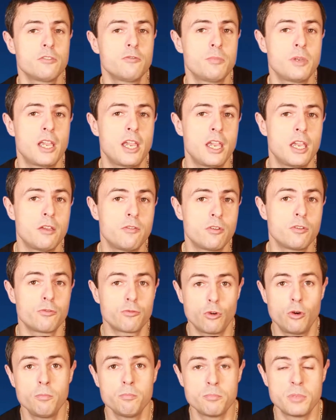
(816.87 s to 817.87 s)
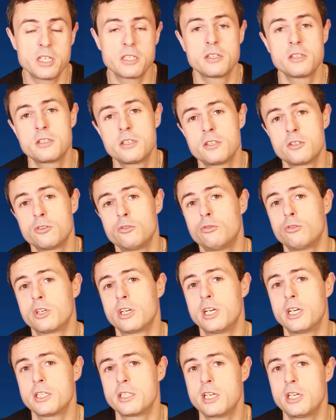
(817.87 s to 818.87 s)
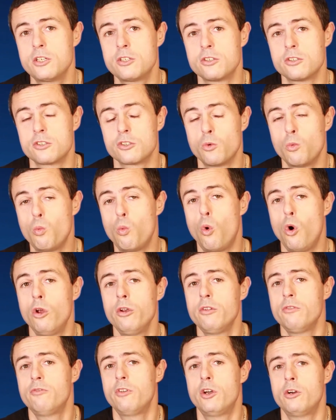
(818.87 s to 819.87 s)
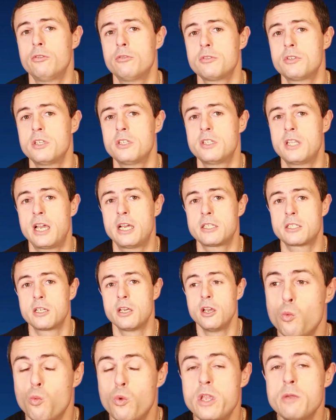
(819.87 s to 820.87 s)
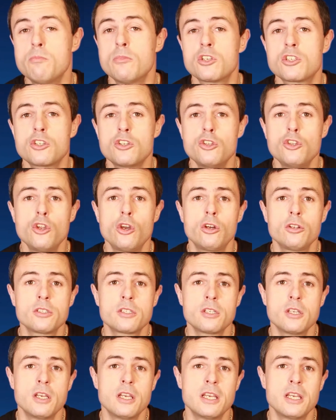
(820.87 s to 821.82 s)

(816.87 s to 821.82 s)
of behavior from businesses and organizations. And one of those is that we must not